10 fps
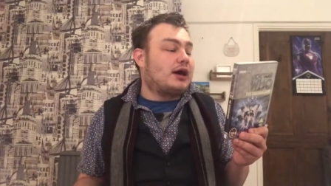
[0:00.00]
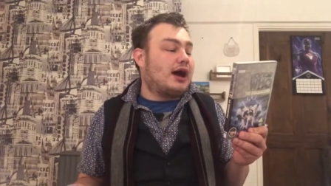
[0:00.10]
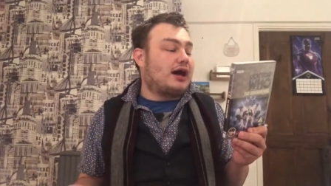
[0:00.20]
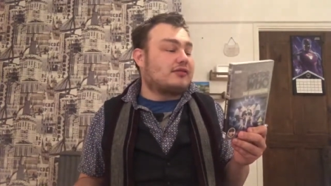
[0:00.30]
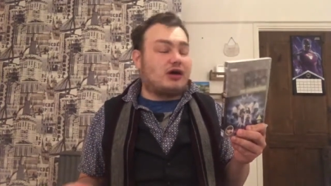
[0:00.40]

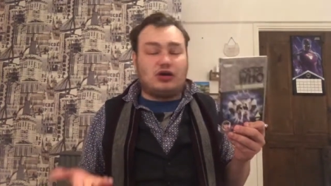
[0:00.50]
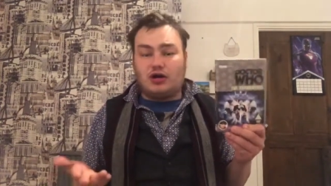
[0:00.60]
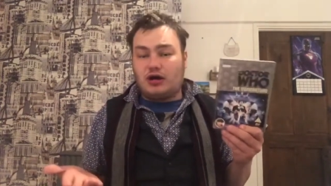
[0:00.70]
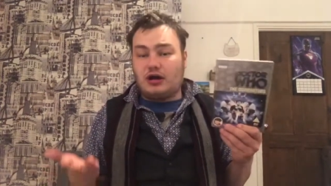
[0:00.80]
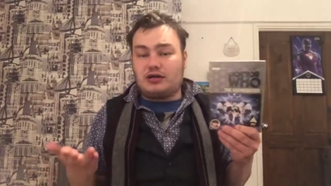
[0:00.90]
As a
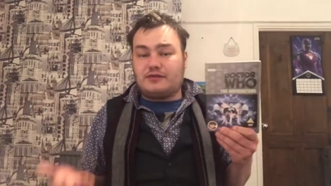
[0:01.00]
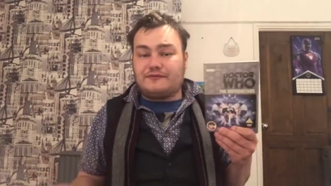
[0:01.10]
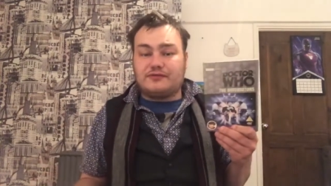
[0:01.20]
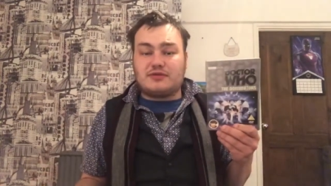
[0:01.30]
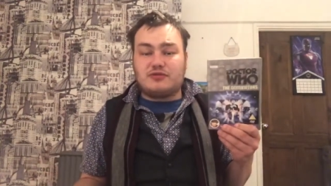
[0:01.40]
lot,
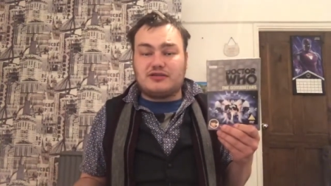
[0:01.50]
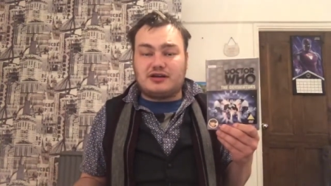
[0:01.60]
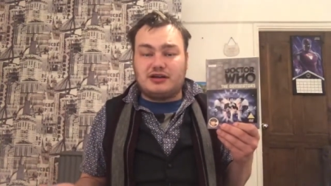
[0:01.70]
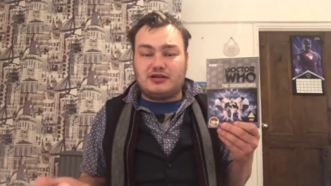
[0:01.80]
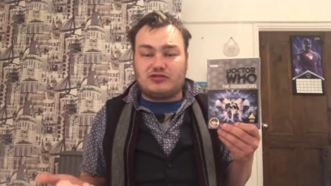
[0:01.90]
for some reason
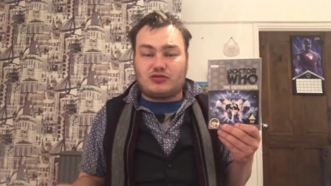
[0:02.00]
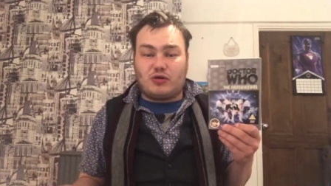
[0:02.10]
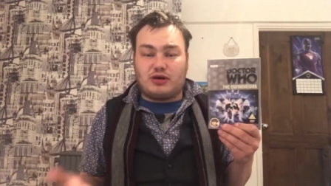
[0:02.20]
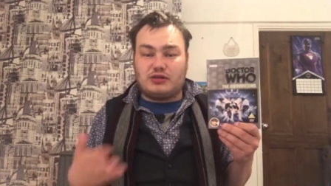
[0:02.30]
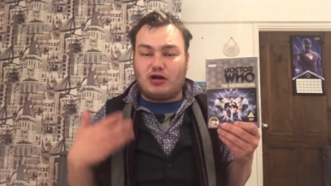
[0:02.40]
in this
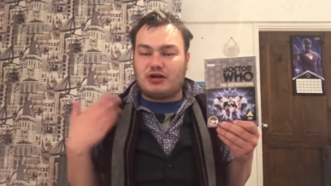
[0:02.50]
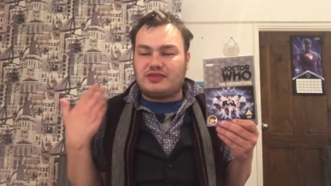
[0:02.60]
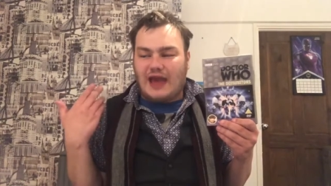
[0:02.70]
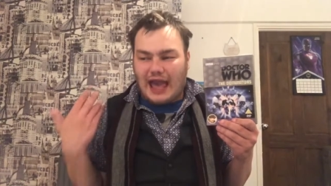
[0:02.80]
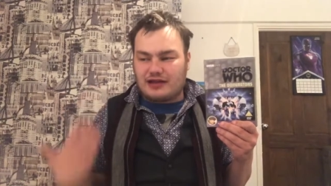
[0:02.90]
story, a lot of
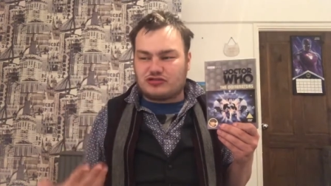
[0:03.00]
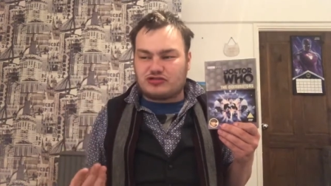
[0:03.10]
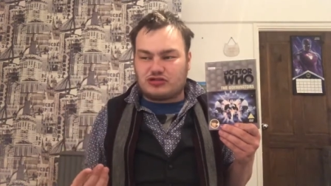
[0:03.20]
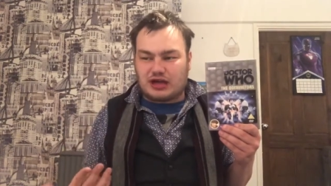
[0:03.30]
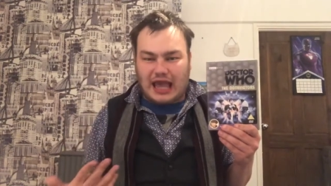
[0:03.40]
the
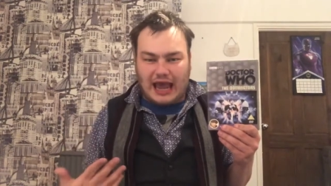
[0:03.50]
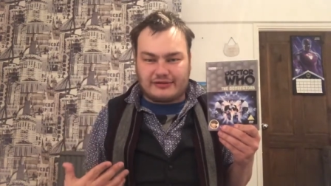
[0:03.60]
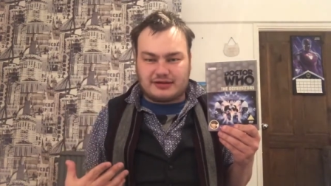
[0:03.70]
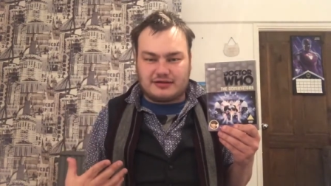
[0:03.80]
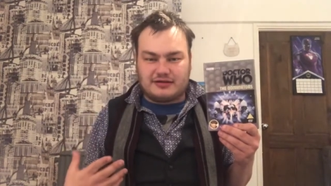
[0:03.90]
extra
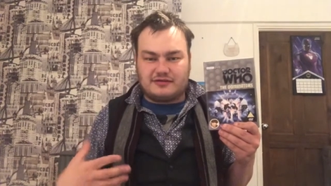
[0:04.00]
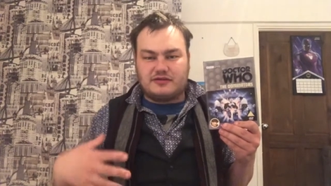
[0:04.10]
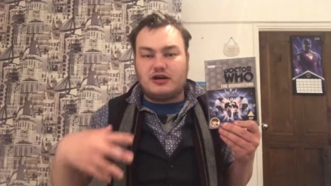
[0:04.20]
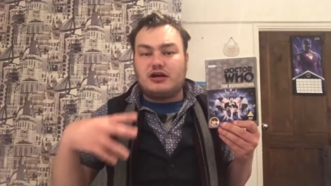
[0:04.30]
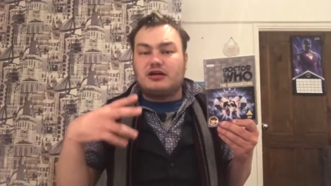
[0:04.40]
characters
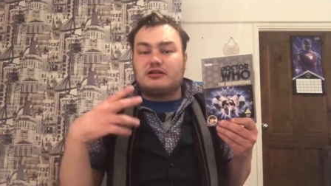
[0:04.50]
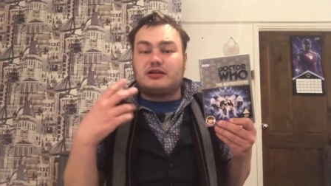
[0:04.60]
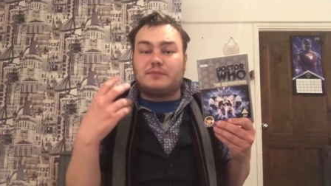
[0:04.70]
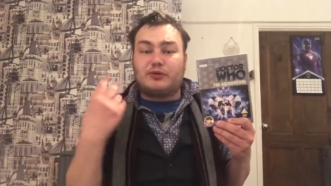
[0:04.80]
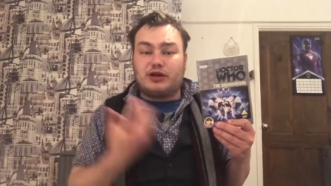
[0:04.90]
that
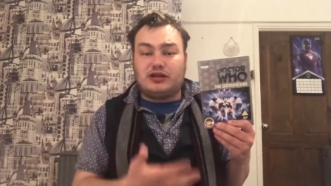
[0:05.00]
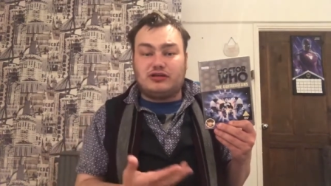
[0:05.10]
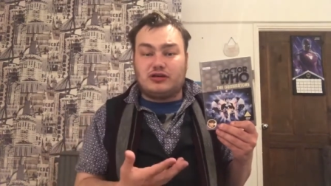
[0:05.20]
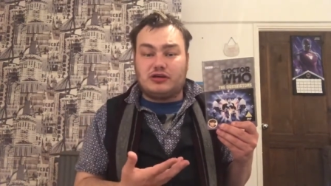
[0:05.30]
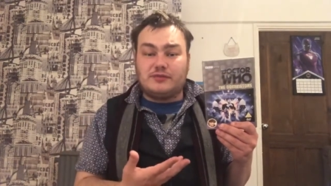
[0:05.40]
they put in
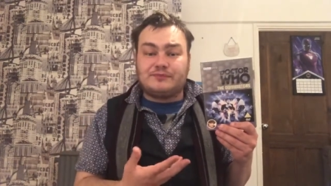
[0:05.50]
here